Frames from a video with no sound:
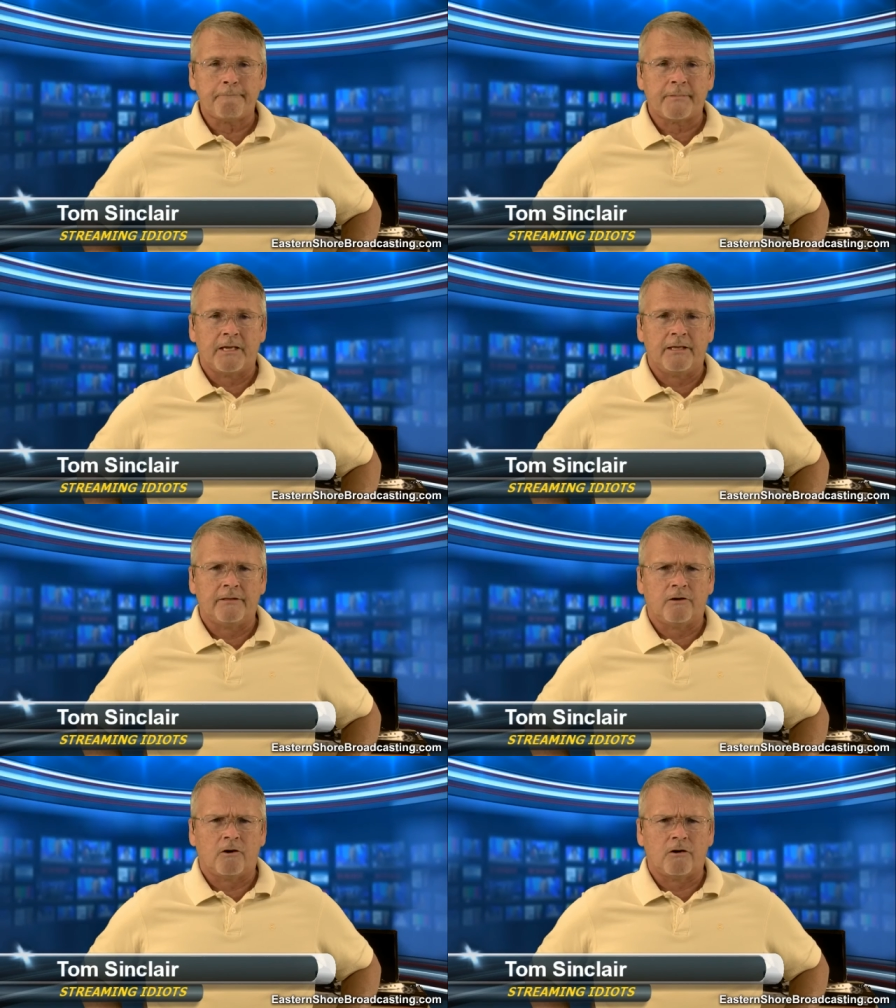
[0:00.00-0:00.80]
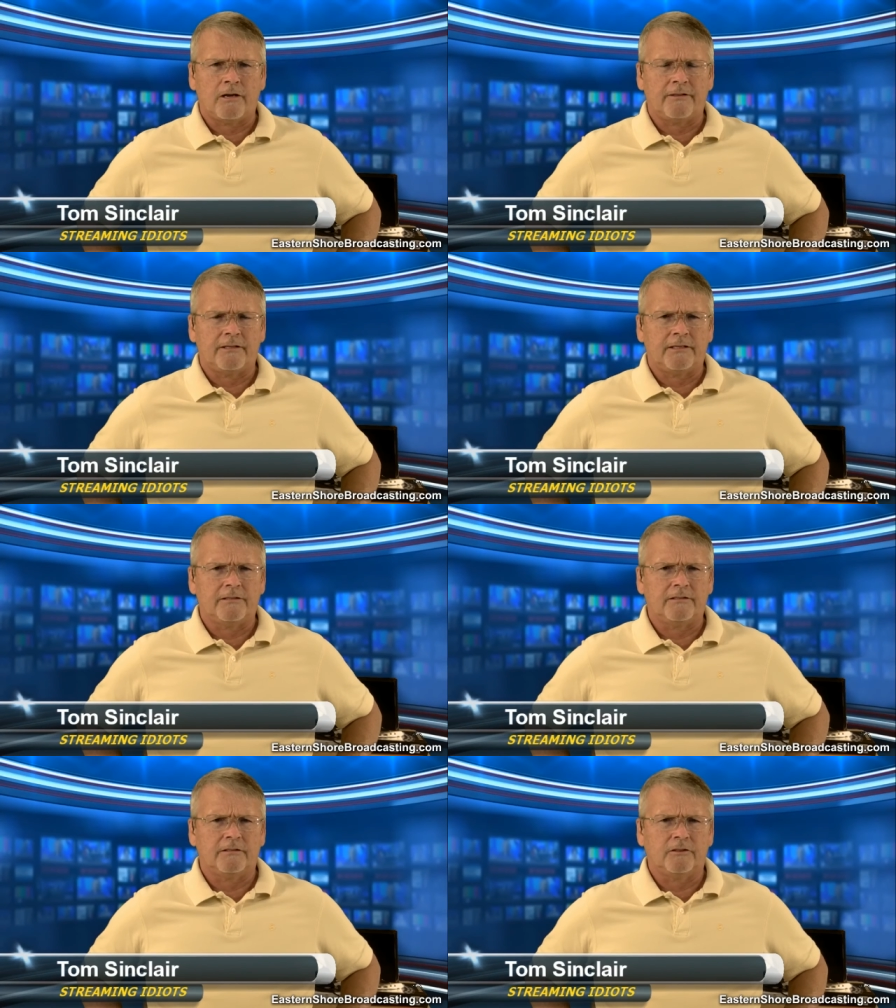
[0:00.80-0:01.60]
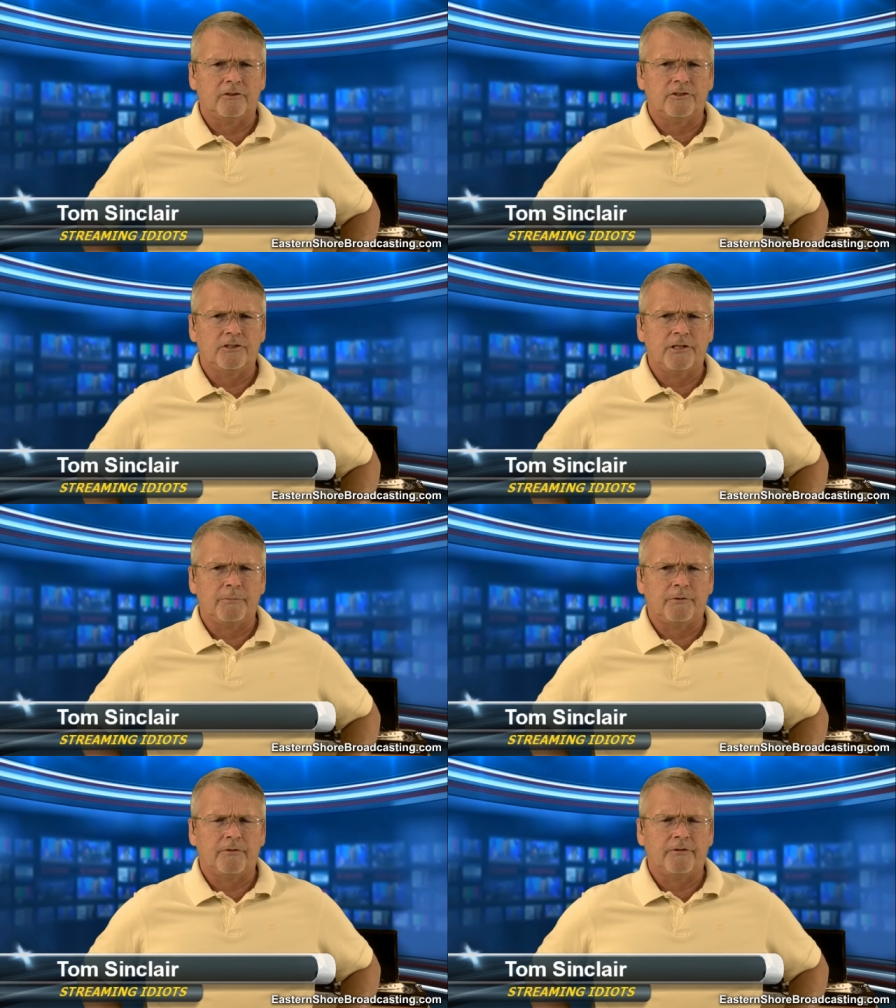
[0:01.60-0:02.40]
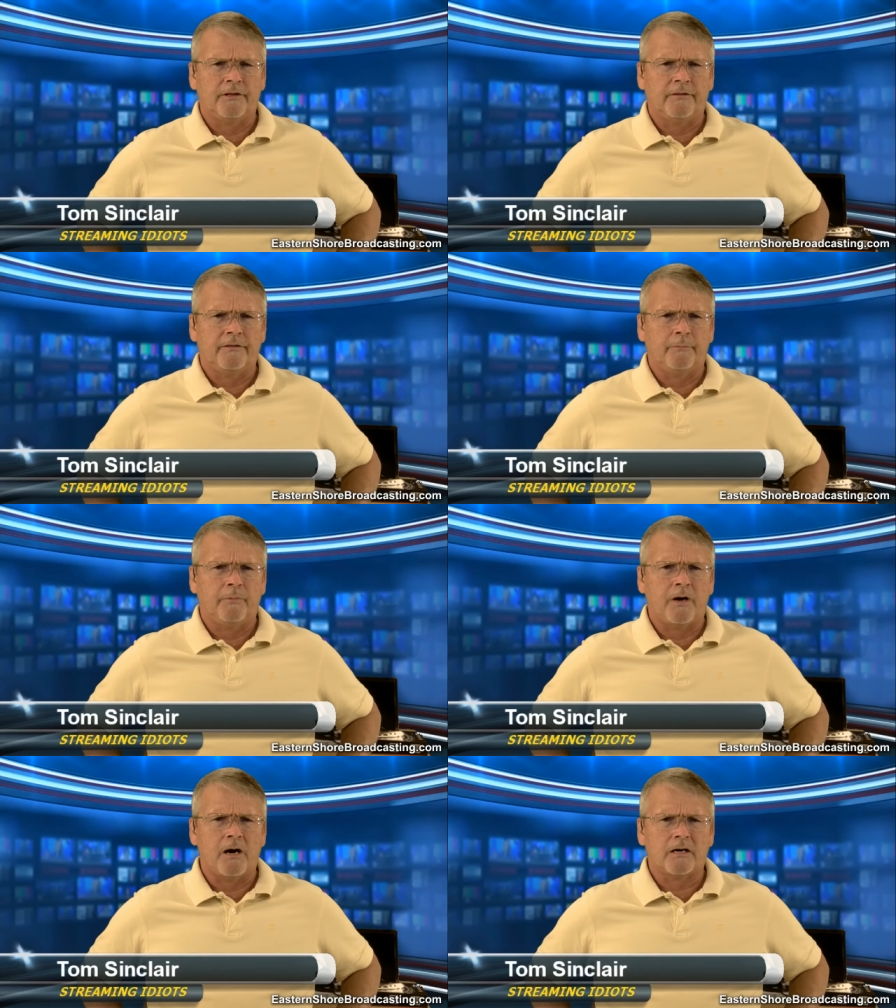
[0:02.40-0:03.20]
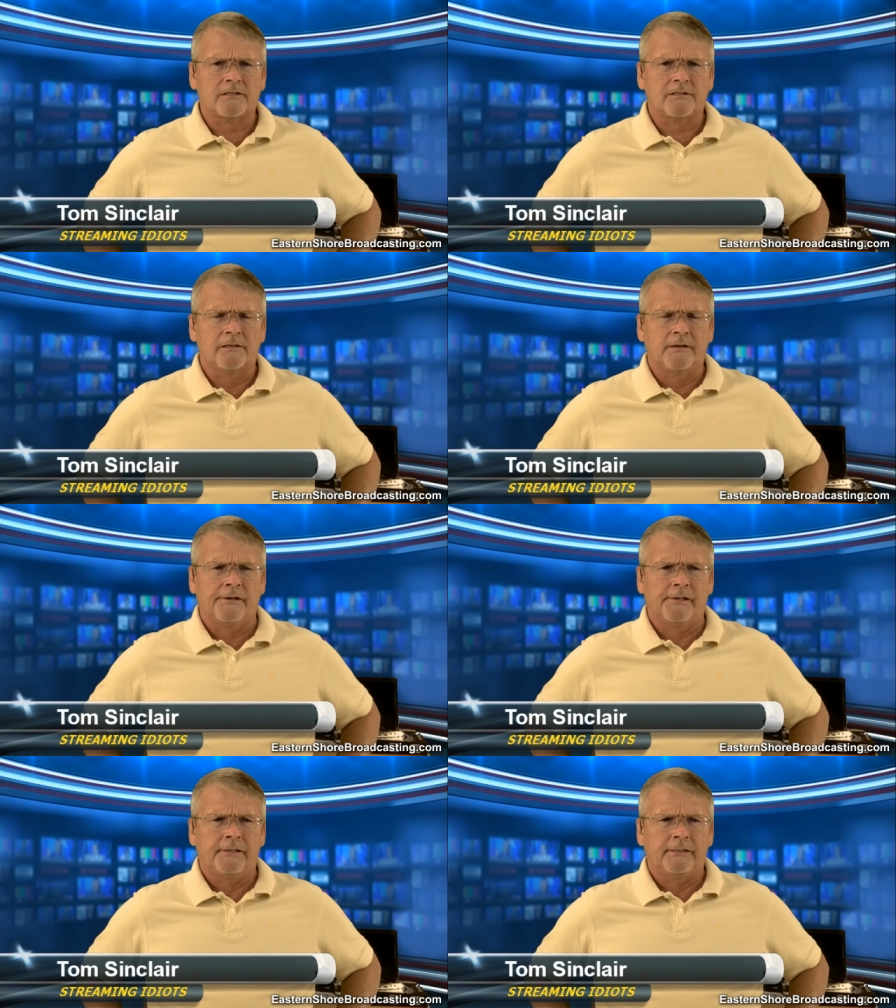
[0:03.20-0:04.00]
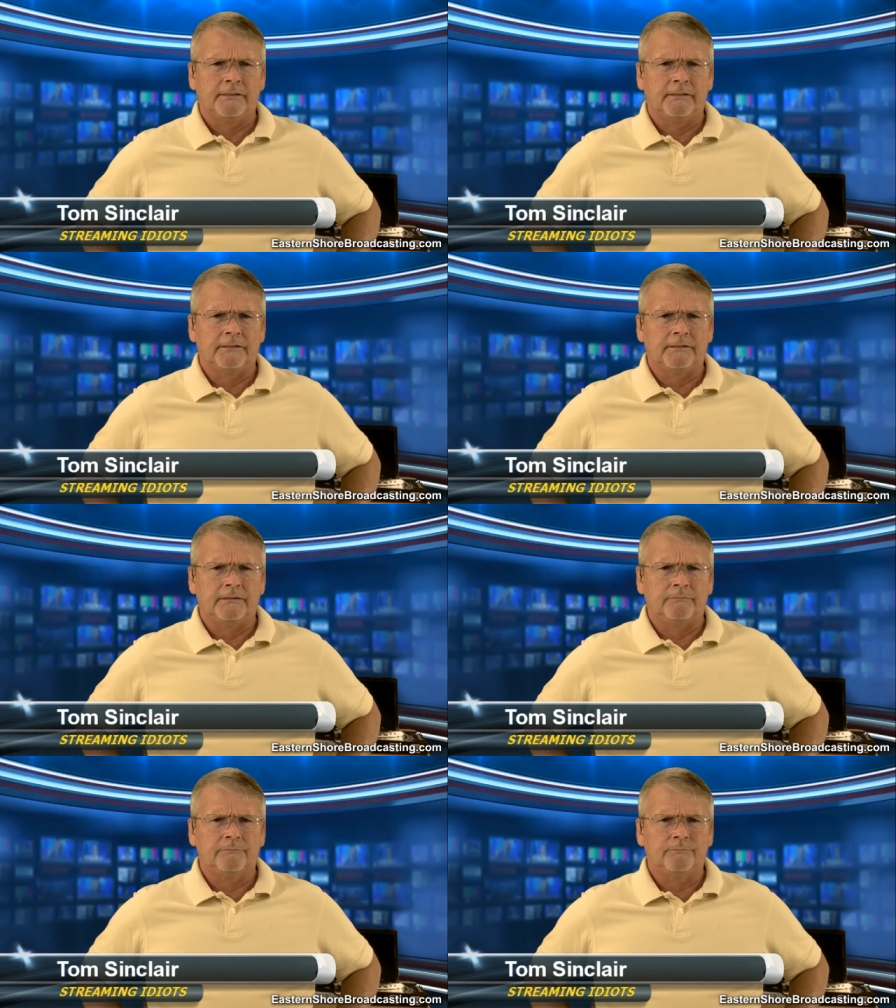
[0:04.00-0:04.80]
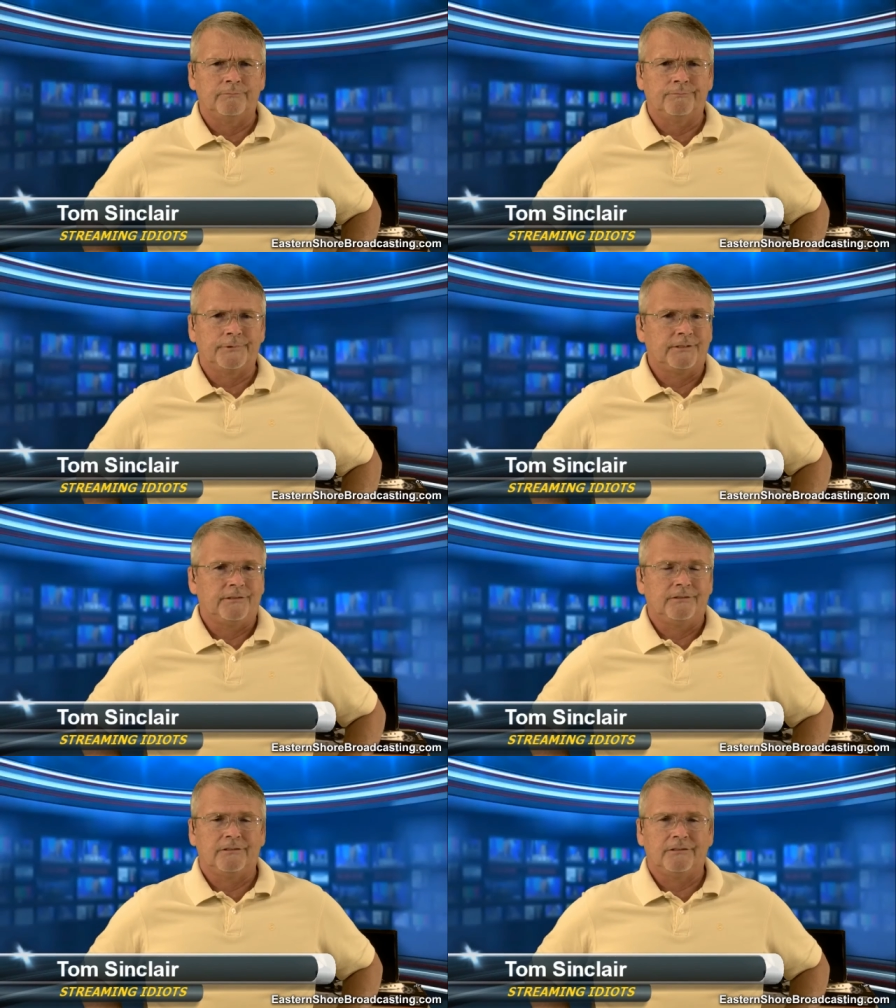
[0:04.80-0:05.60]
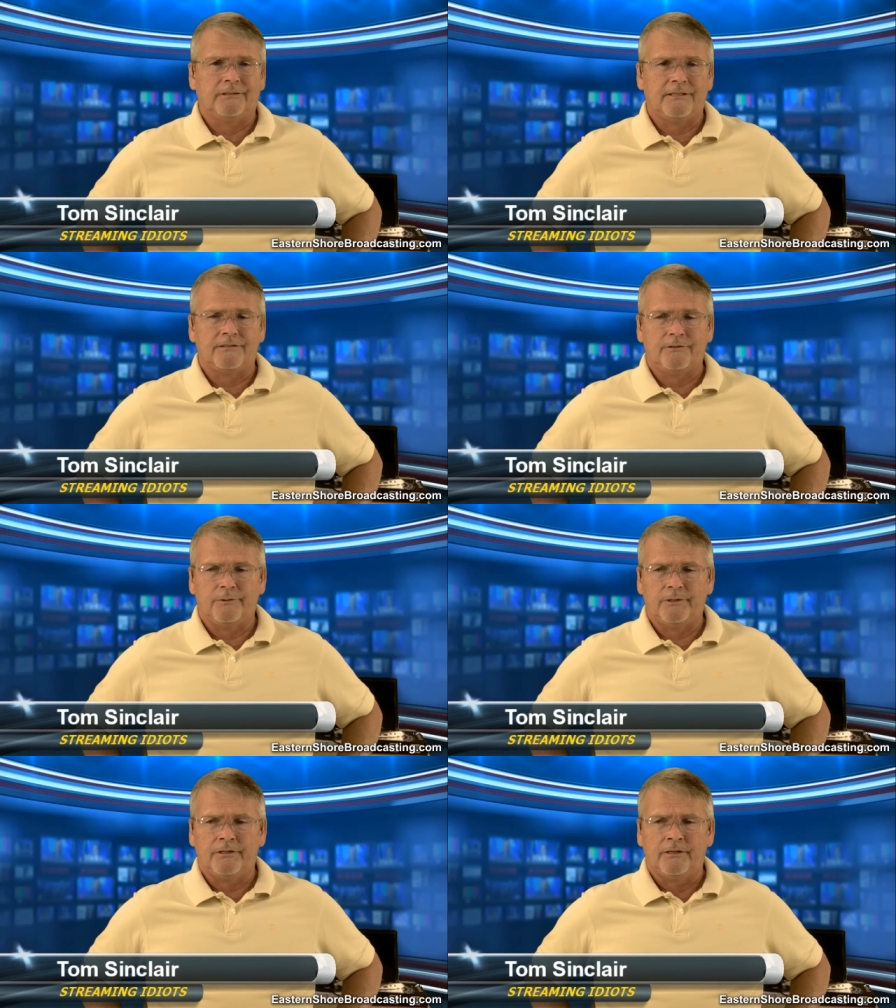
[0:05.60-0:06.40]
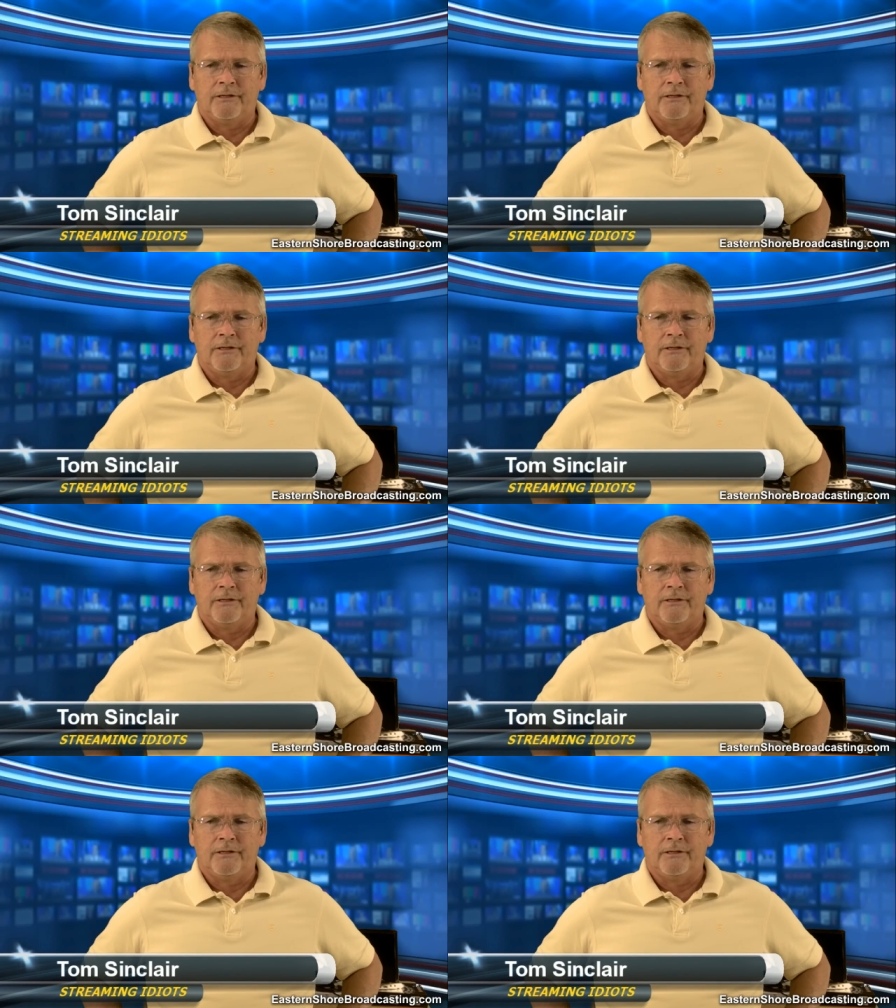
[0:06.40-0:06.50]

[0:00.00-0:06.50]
And the card, I think, is a little cheaper than the box because there's just less to it.